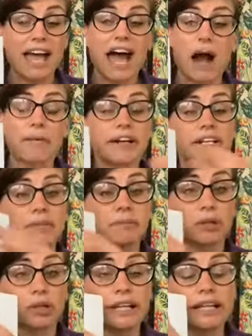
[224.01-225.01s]
I want you to
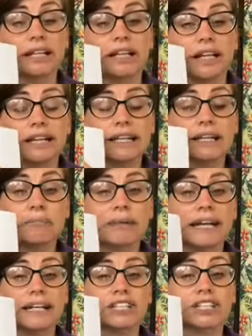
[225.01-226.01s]
put little
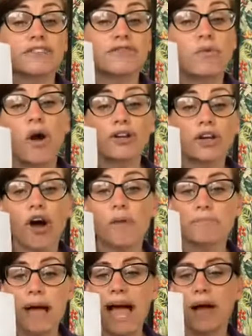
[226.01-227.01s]
pictures of what your
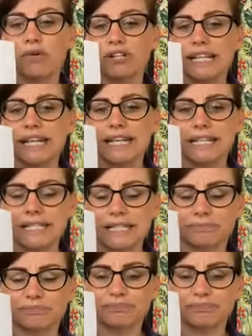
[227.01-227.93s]
bear would eat.